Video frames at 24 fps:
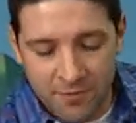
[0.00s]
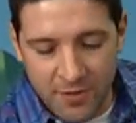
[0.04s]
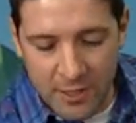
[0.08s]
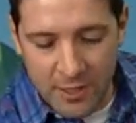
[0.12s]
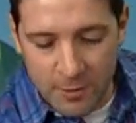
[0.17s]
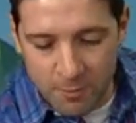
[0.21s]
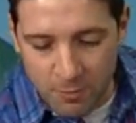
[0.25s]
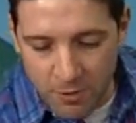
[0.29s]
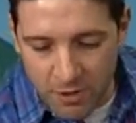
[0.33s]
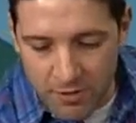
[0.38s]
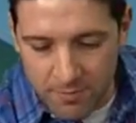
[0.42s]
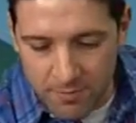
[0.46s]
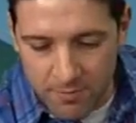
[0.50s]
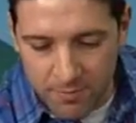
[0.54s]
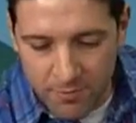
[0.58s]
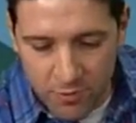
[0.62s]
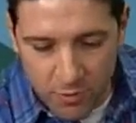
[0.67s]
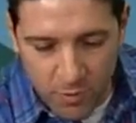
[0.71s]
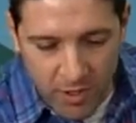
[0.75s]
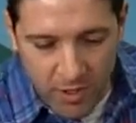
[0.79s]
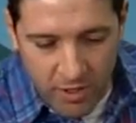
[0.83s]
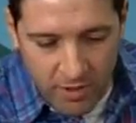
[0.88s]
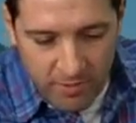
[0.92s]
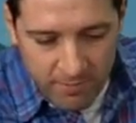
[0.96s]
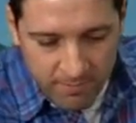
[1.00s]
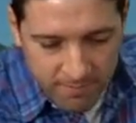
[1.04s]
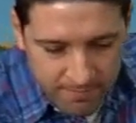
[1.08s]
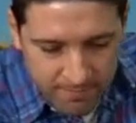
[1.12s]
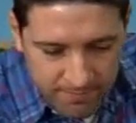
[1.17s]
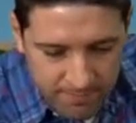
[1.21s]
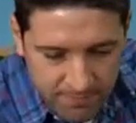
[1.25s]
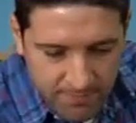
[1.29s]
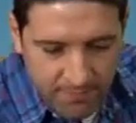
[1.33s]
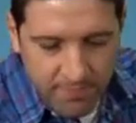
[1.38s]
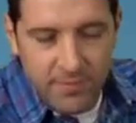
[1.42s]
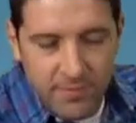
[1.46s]
Facebook, Twitter,
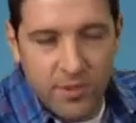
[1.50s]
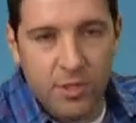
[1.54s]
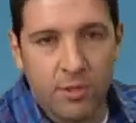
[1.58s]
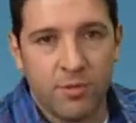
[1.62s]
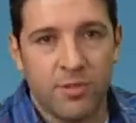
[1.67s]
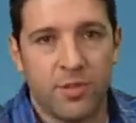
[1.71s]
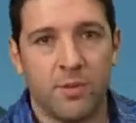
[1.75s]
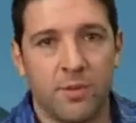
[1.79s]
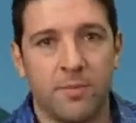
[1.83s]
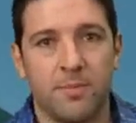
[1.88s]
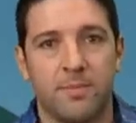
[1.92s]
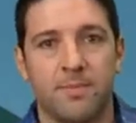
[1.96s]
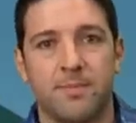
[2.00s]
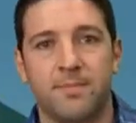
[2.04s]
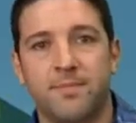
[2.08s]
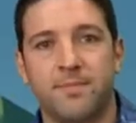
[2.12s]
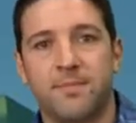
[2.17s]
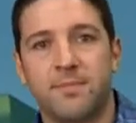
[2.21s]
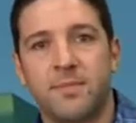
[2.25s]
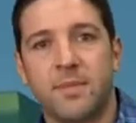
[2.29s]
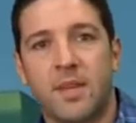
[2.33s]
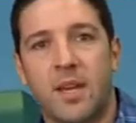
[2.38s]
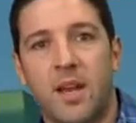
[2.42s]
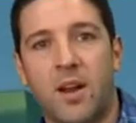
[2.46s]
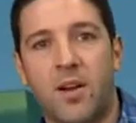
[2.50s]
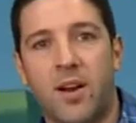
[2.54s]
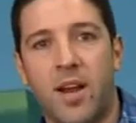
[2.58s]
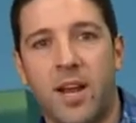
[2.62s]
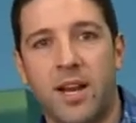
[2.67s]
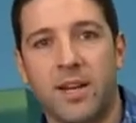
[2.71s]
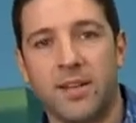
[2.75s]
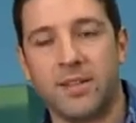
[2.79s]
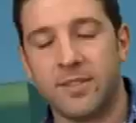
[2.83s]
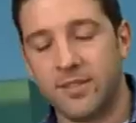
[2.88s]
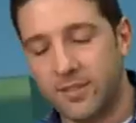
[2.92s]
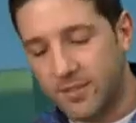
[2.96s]
YouTube. All
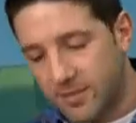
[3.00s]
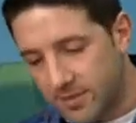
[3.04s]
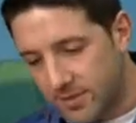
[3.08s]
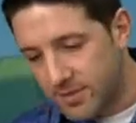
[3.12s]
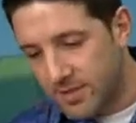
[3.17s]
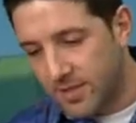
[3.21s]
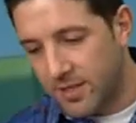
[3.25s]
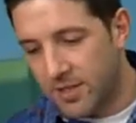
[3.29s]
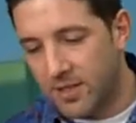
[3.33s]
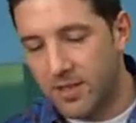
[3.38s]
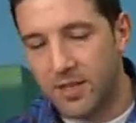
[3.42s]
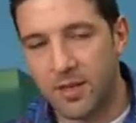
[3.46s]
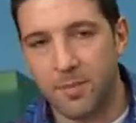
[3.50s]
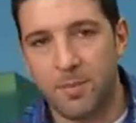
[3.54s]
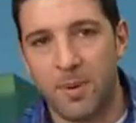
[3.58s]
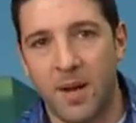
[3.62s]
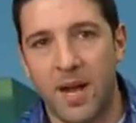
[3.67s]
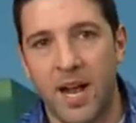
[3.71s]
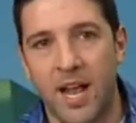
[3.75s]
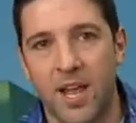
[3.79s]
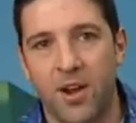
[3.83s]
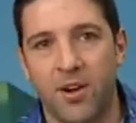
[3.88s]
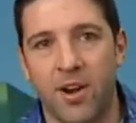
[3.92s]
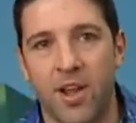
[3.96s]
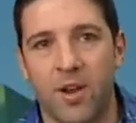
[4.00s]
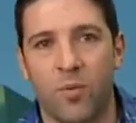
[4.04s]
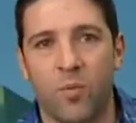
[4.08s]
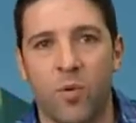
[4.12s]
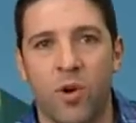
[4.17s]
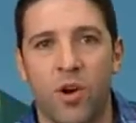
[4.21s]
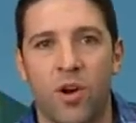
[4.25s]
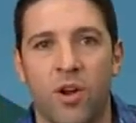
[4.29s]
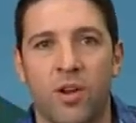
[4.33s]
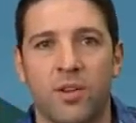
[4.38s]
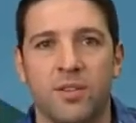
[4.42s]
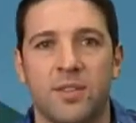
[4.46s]
right? Goodbye, Internet
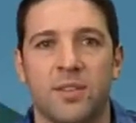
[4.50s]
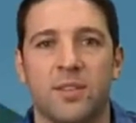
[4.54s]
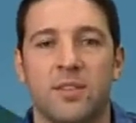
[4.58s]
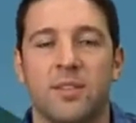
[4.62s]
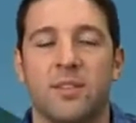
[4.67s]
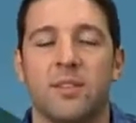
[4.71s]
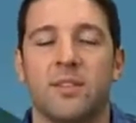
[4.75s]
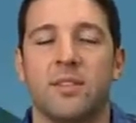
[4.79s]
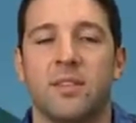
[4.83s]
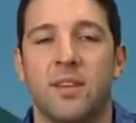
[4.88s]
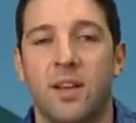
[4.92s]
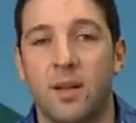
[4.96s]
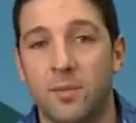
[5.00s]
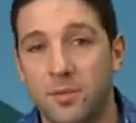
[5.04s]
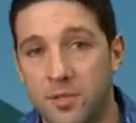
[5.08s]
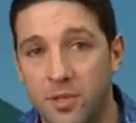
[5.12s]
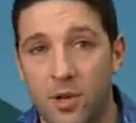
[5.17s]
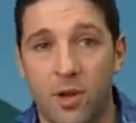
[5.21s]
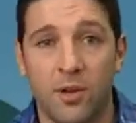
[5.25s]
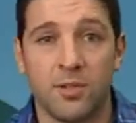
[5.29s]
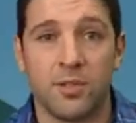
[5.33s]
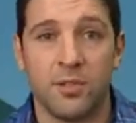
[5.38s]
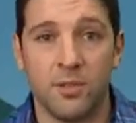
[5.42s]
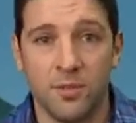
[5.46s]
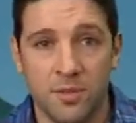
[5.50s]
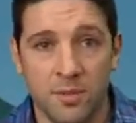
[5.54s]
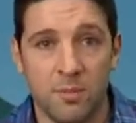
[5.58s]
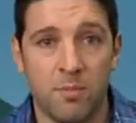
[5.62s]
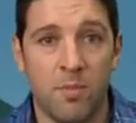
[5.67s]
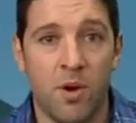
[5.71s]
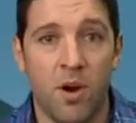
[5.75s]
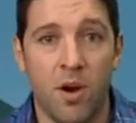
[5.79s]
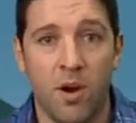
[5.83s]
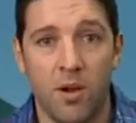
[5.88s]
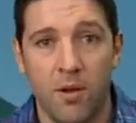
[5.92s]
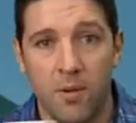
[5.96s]
world. I will talk to you
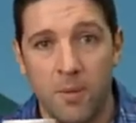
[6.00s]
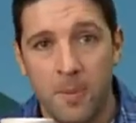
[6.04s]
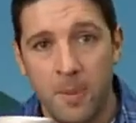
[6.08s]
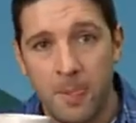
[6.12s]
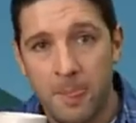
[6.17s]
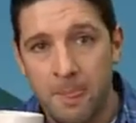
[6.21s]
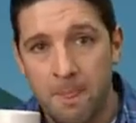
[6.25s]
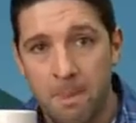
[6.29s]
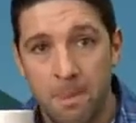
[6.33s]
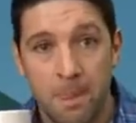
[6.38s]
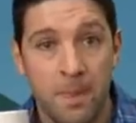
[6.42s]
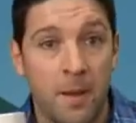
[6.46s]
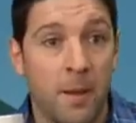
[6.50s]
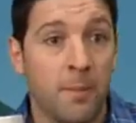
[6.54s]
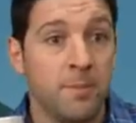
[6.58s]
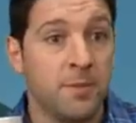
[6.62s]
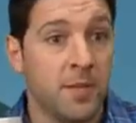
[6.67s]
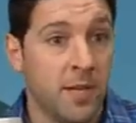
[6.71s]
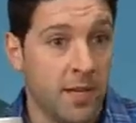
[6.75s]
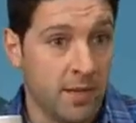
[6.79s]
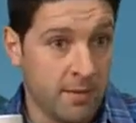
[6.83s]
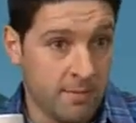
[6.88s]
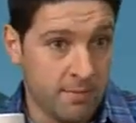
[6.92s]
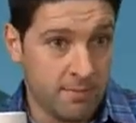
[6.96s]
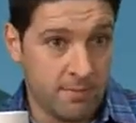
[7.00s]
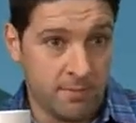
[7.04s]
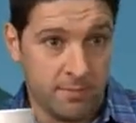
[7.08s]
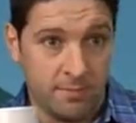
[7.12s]
tomorrow. Hump day.